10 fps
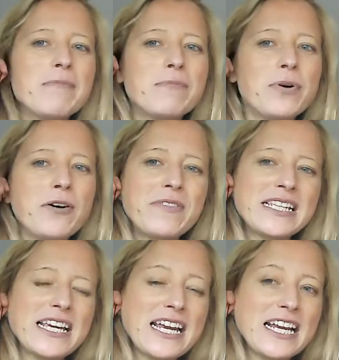Put
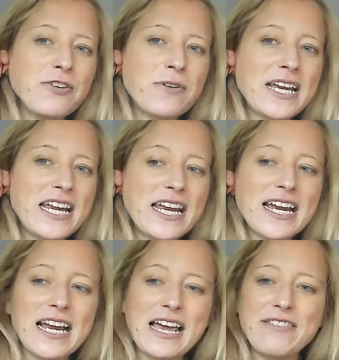this in your
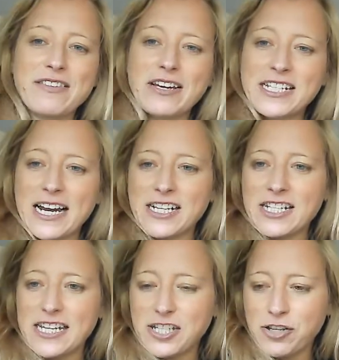ear and attach
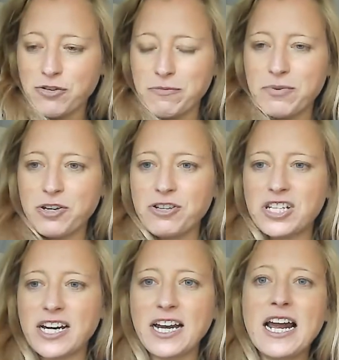this to your computer,